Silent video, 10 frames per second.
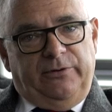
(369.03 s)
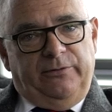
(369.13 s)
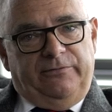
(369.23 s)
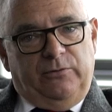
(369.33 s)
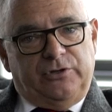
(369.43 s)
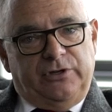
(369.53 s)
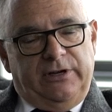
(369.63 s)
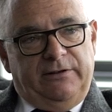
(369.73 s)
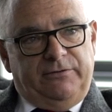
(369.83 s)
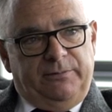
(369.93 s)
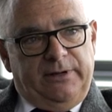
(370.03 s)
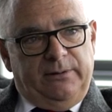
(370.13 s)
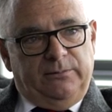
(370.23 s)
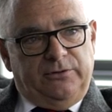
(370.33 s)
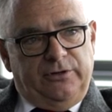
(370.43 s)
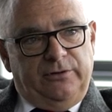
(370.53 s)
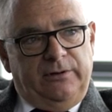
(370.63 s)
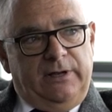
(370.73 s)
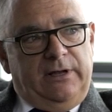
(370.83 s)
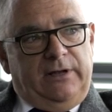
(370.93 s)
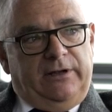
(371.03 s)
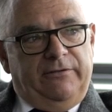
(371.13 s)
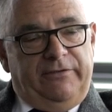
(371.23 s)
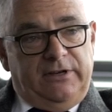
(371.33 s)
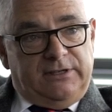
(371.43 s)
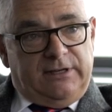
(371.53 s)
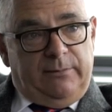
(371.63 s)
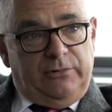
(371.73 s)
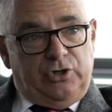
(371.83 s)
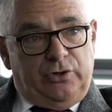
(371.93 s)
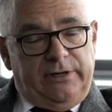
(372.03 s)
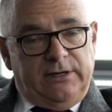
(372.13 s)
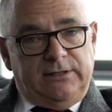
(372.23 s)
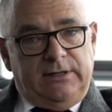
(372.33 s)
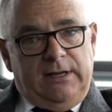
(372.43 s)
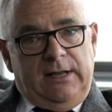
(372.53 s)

we were fortunate enough to be able to convince to come and join us.